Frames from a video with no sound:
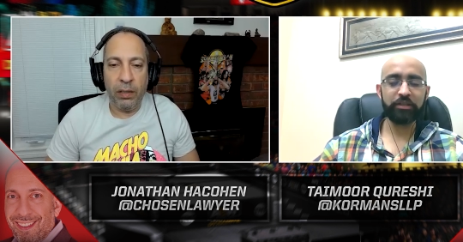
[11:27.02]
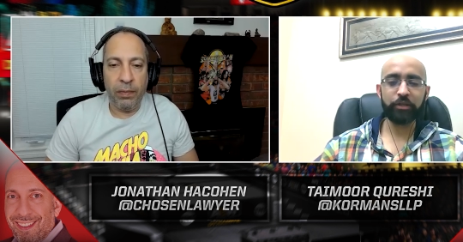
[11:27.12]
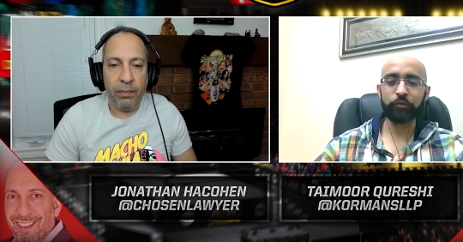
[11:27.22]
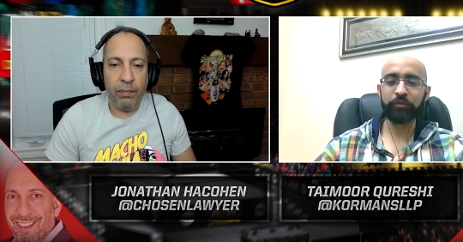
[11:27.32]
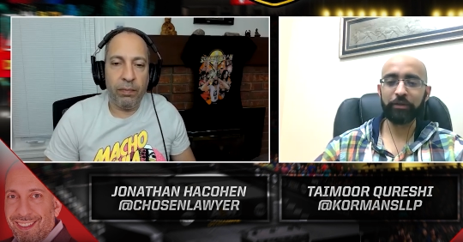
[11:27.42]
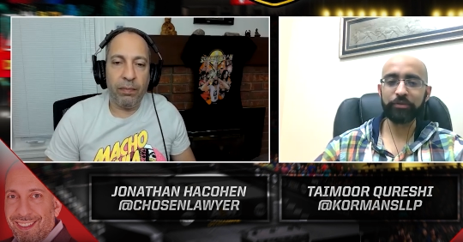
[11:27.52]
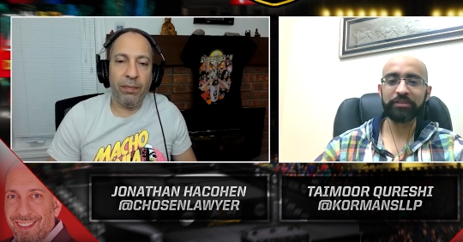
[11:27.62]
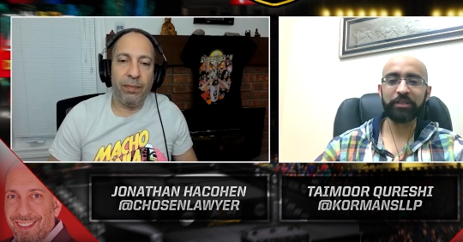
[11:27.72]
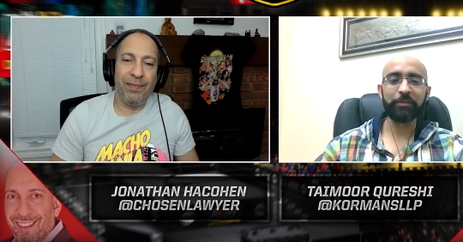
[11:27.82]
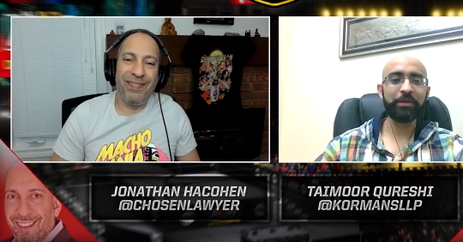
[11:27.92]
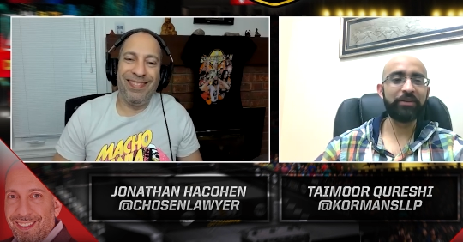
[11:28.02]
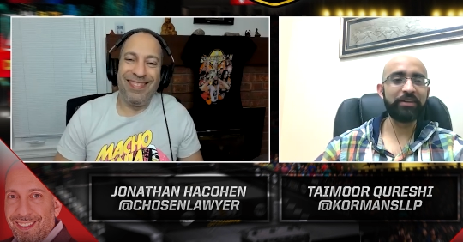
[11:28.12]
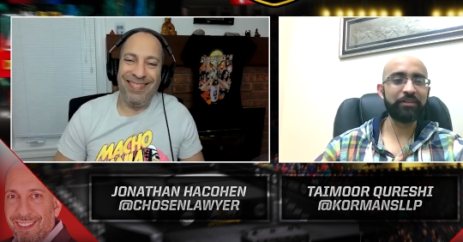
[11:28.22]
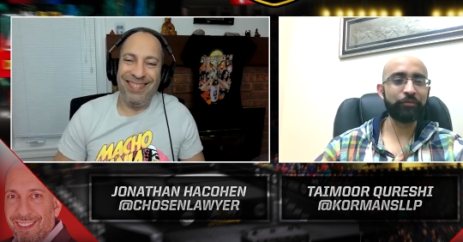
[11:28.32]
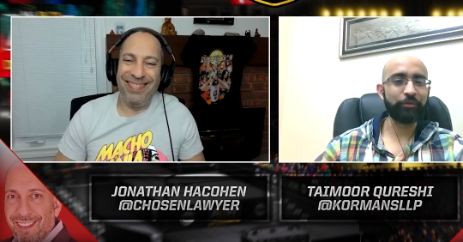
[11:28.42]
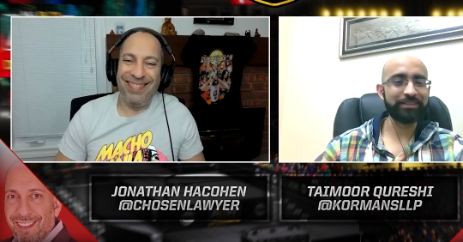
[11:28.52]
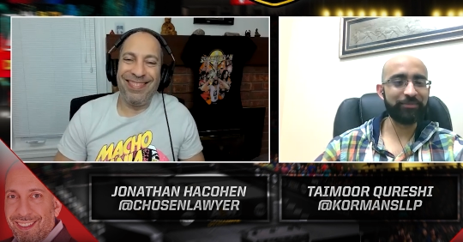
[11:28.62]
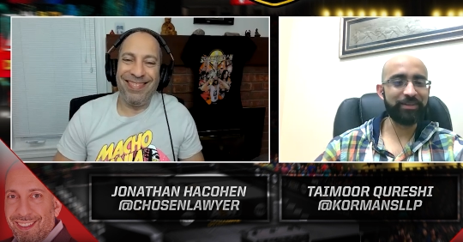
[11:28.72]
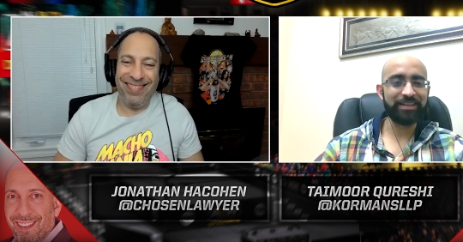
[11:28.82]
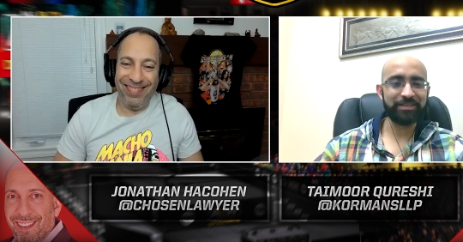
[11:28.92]
Speaker 1: the Goodfellas parody for
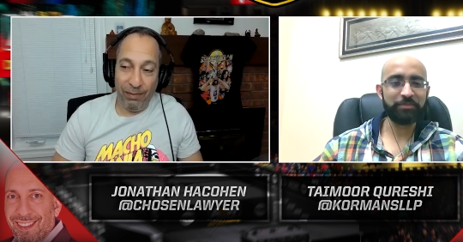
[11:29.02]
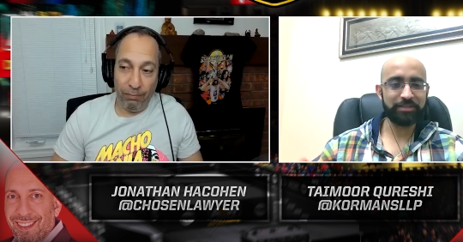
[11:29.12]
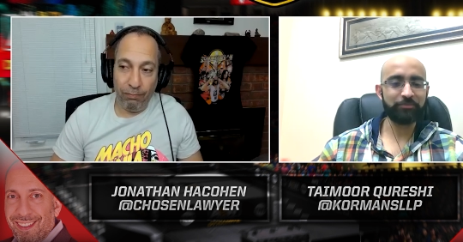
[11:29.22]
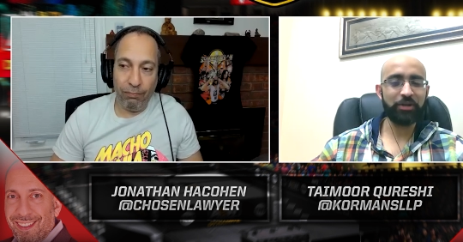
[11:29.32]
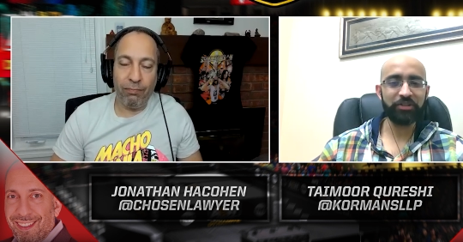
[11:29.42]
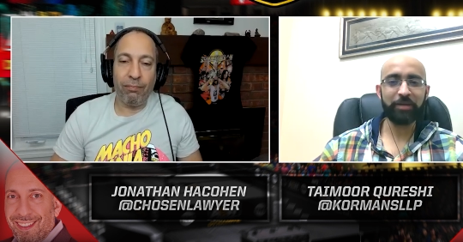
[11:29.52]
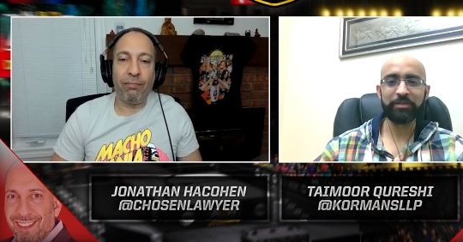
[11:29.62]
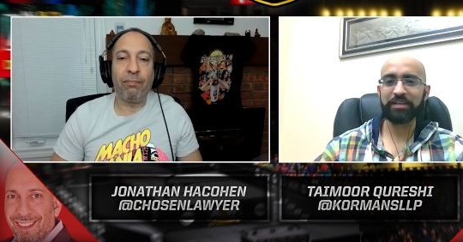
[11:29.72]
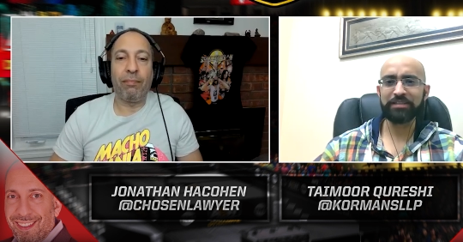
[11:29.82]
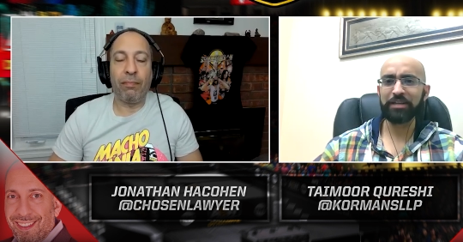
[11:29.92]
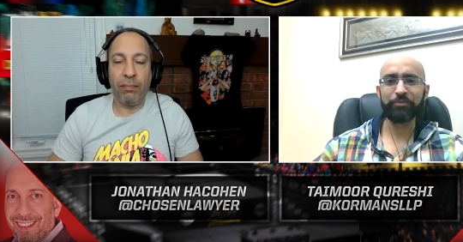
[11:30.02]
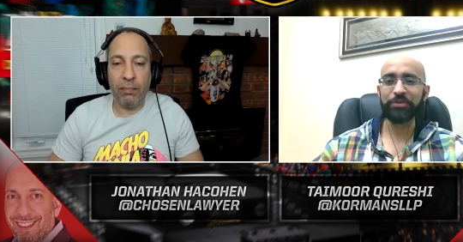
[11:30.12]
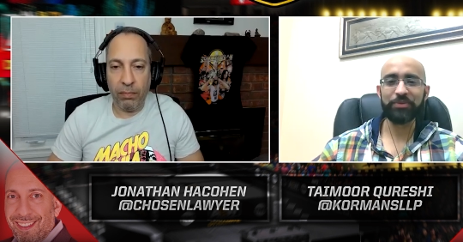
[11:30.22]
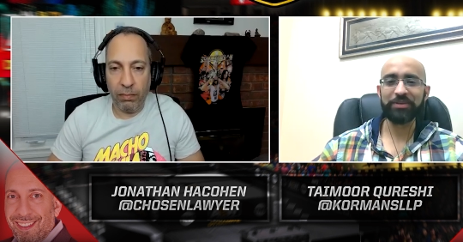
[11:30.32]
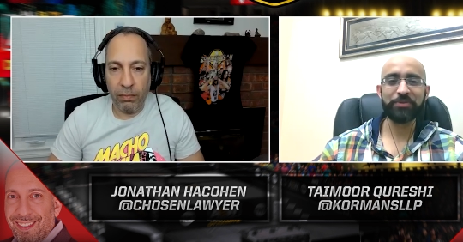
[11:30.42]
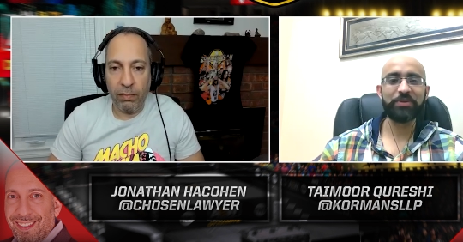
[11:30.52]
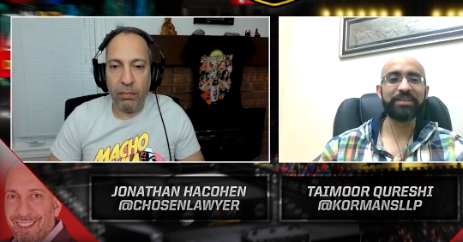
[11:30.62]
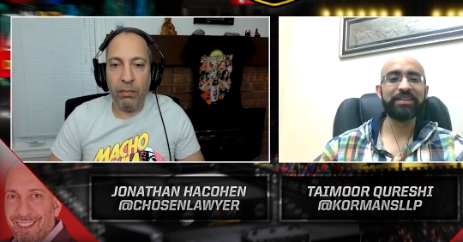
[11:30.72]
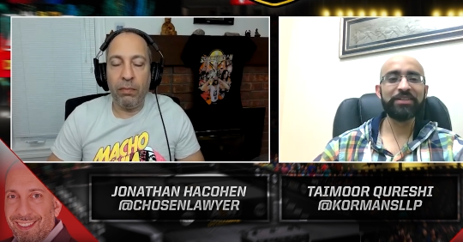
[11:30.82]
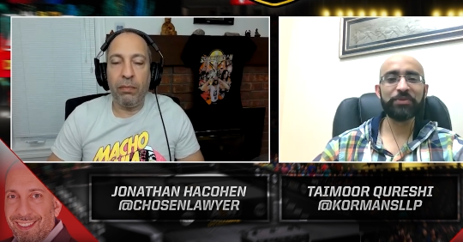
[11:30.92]
WrestleMania, he basically brought that up. He's like, "Are we
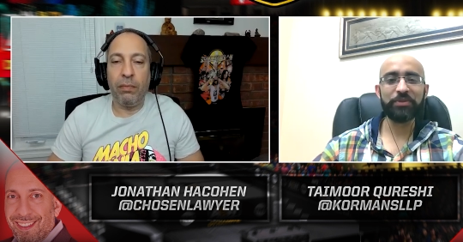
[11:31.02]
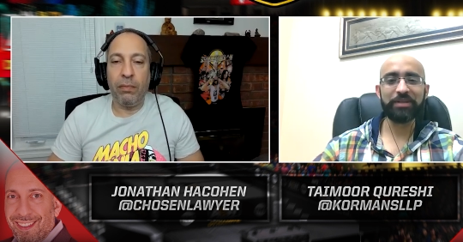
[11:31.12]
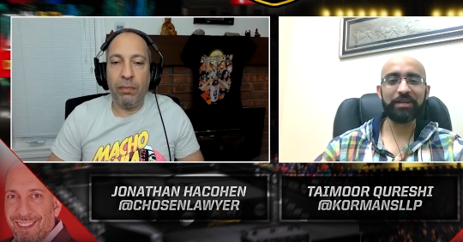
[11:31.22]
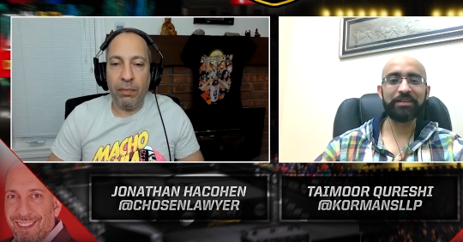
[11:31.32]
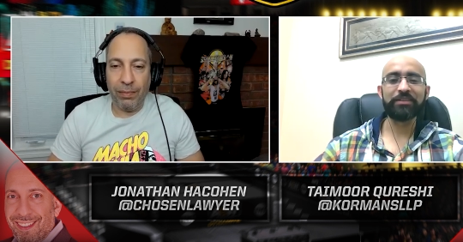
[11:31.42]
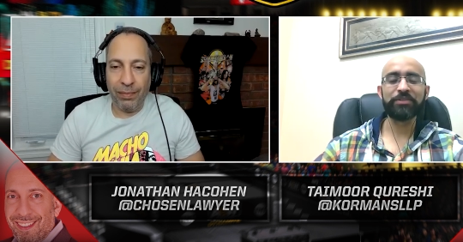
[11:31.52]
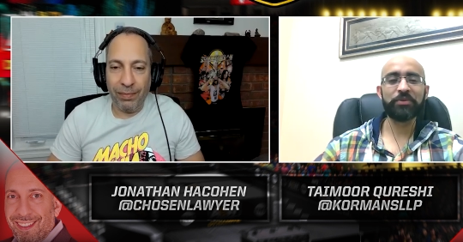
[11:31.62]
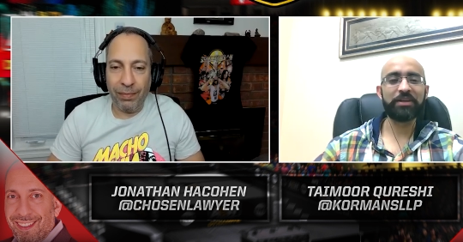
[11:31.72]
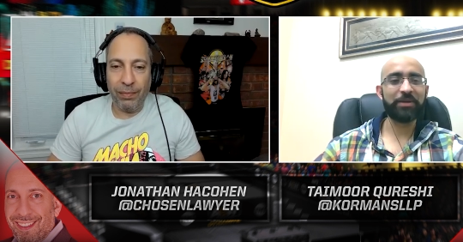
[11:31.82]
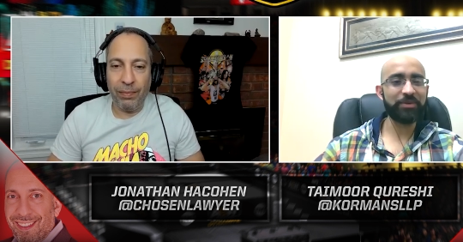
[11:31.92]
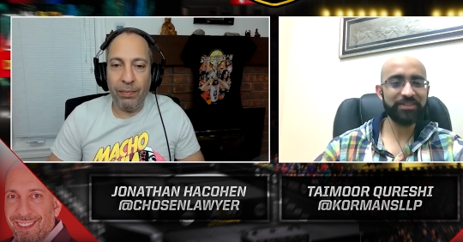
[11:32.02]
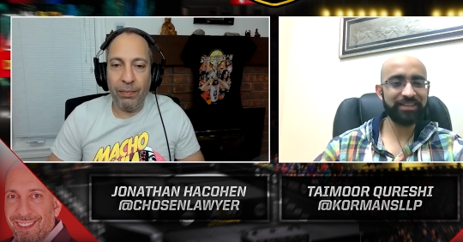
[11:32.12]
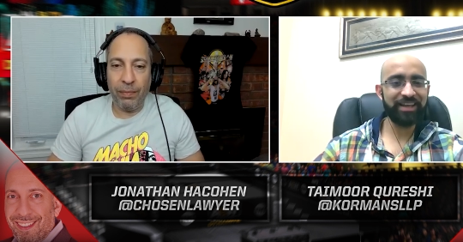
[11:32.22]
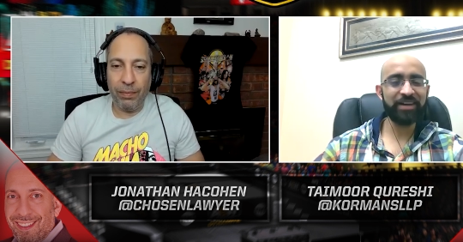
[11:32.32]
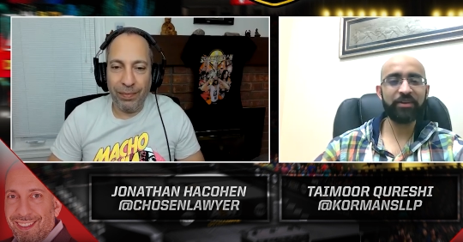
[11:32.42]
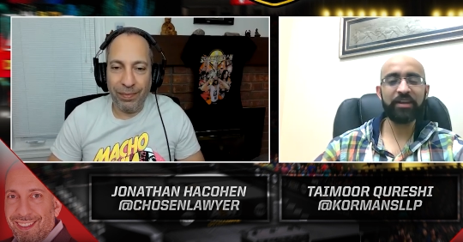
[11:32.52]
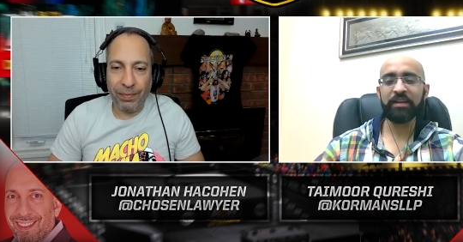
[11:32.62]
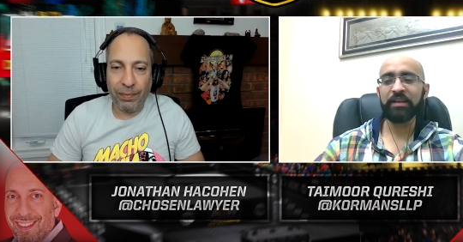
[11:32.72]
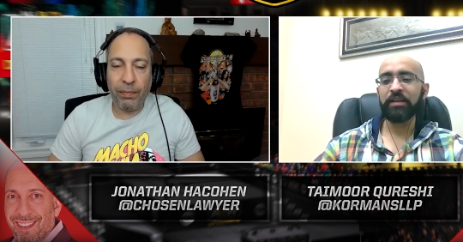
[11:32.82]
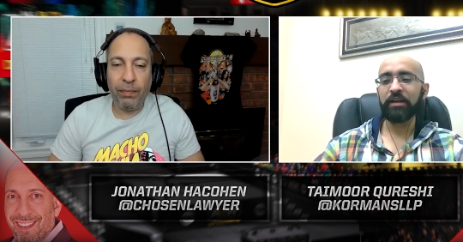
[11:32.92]
shooting a commercial again?"
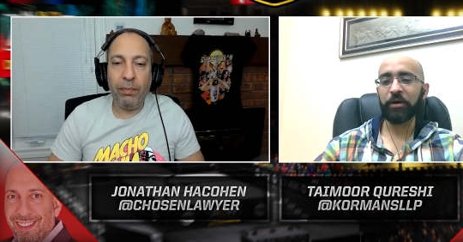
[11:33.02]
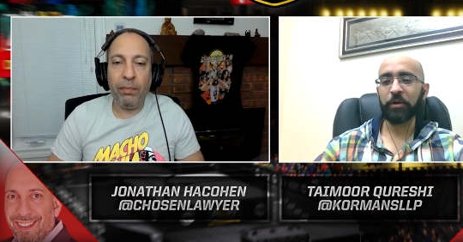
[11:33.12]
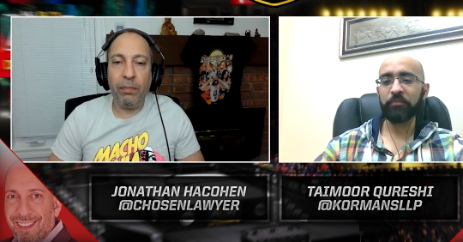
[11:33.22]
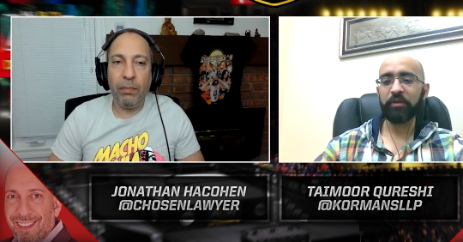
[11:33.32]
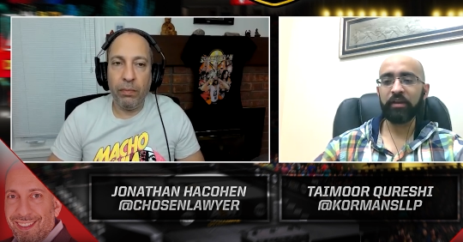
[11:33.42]
Right?